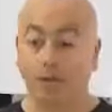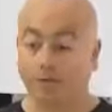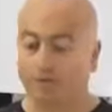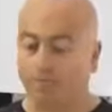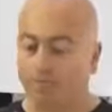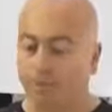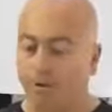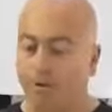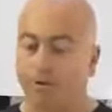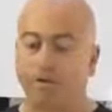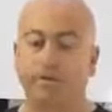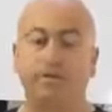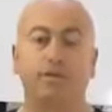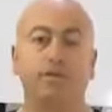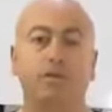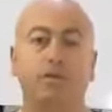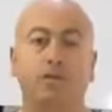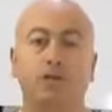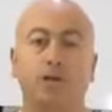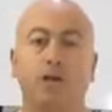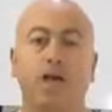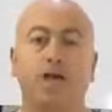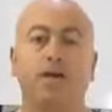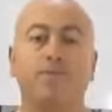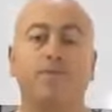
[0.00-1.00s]
a leaf product
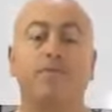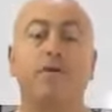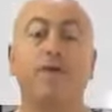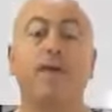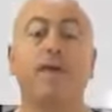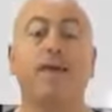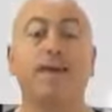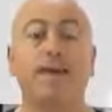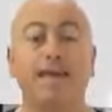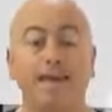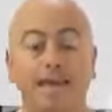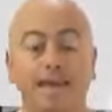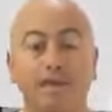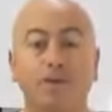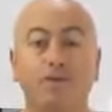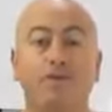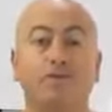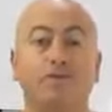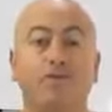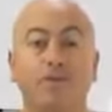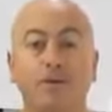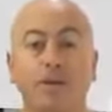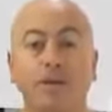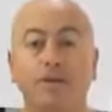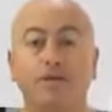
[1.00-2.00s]
that you have in
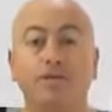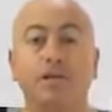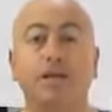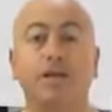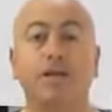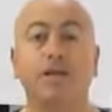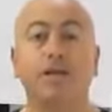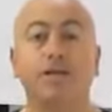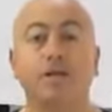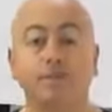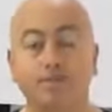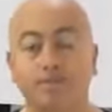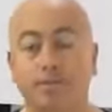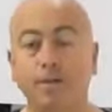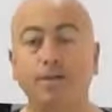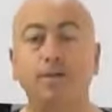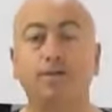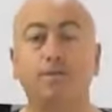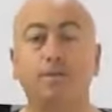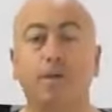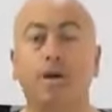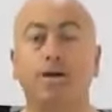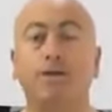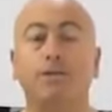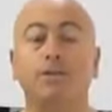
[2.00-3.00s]
the fridge, the
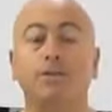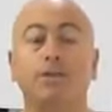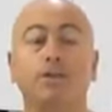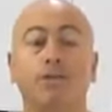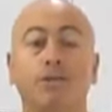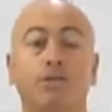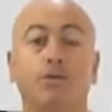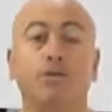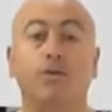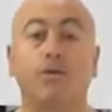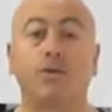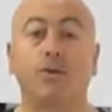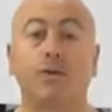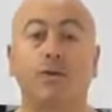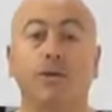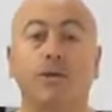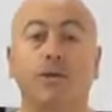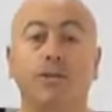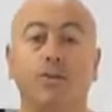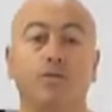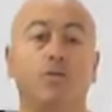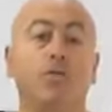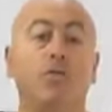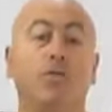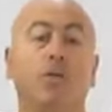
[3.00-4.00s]
best way to store it
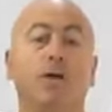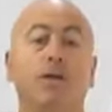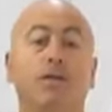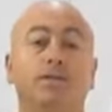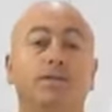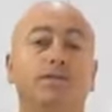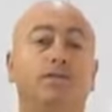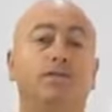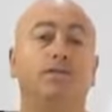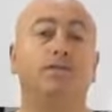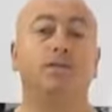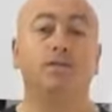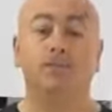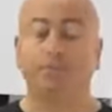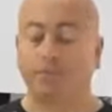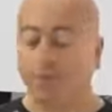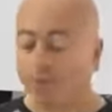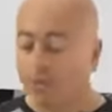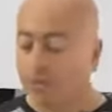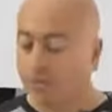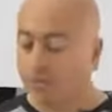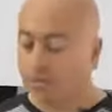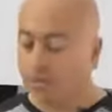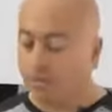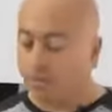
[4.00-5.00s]
is always to,
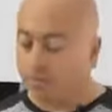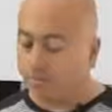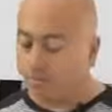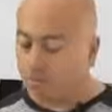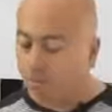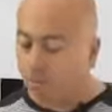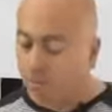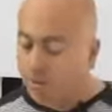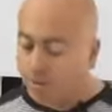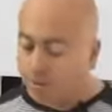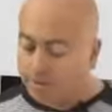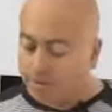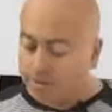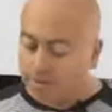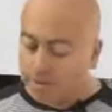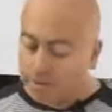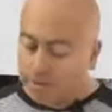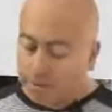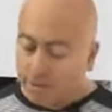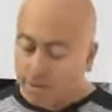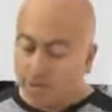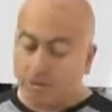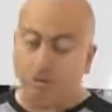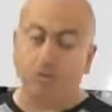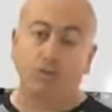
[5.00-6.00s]
firstly, rocket
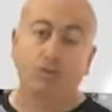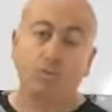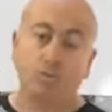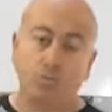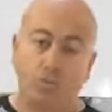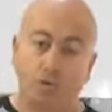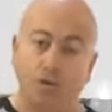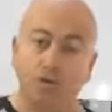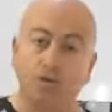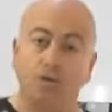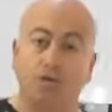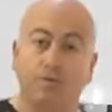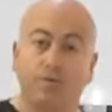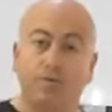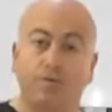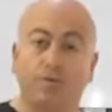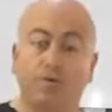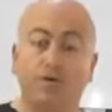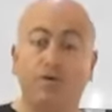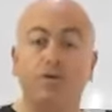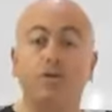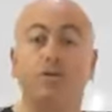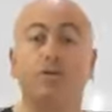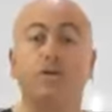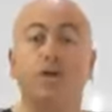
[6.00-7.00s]
should wash it
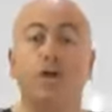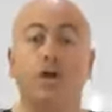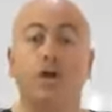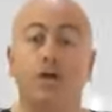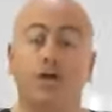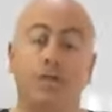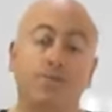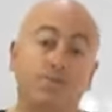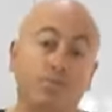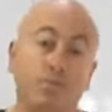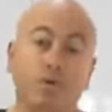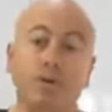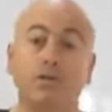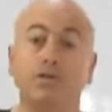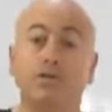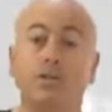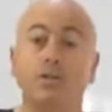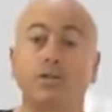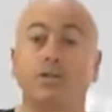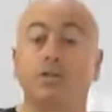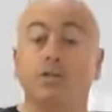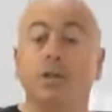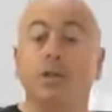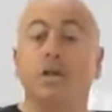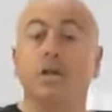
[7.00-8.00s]
first. Wash
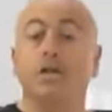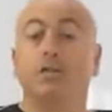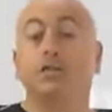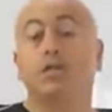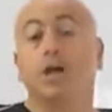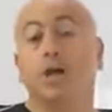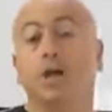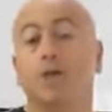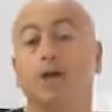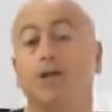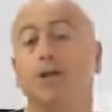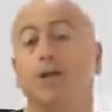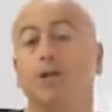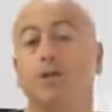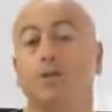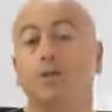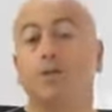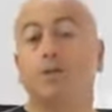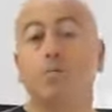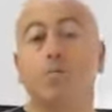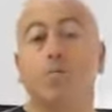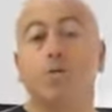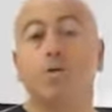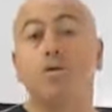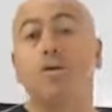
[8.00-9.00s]
it, soak it in
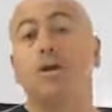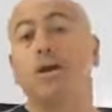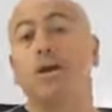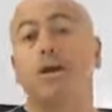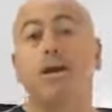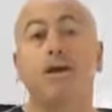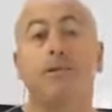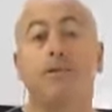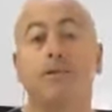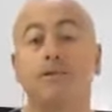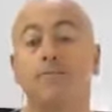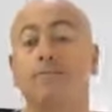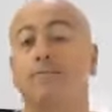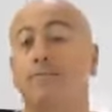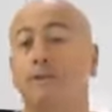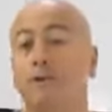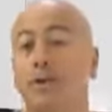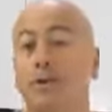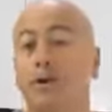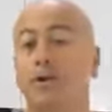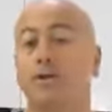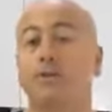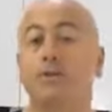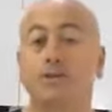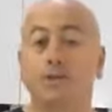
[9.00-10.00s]
some water, then
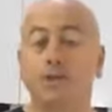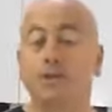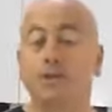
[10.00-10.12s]
put it on a